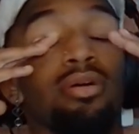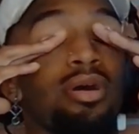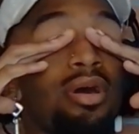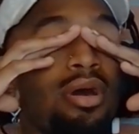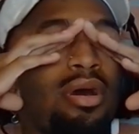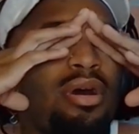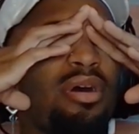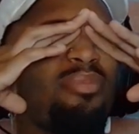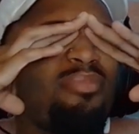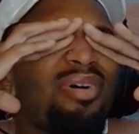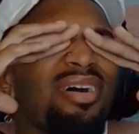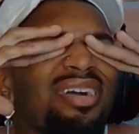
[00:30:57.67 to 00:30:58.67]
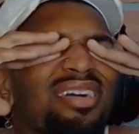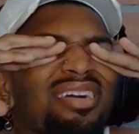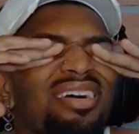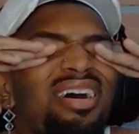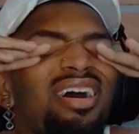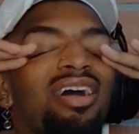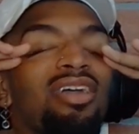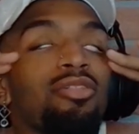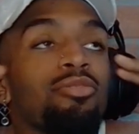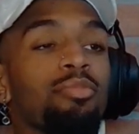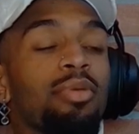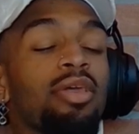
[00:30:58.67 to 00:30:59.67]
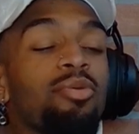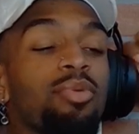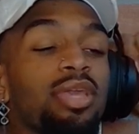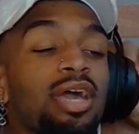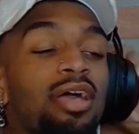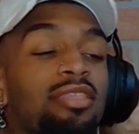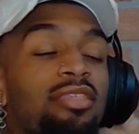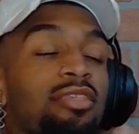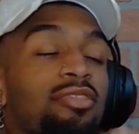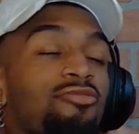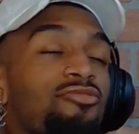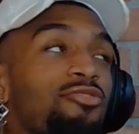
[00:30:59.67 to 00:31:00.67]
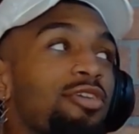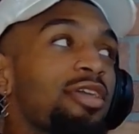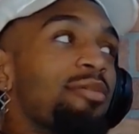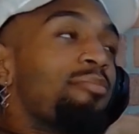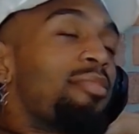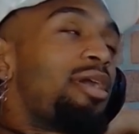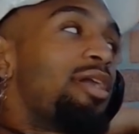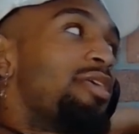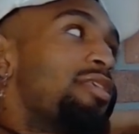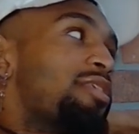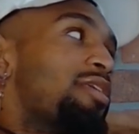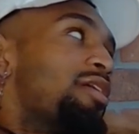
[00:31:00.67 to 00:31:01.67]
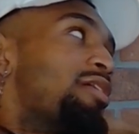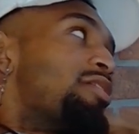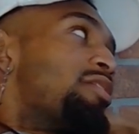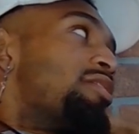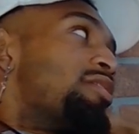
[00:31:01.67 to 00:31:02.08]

Oh my gosh, man, we got to this freaking mindset.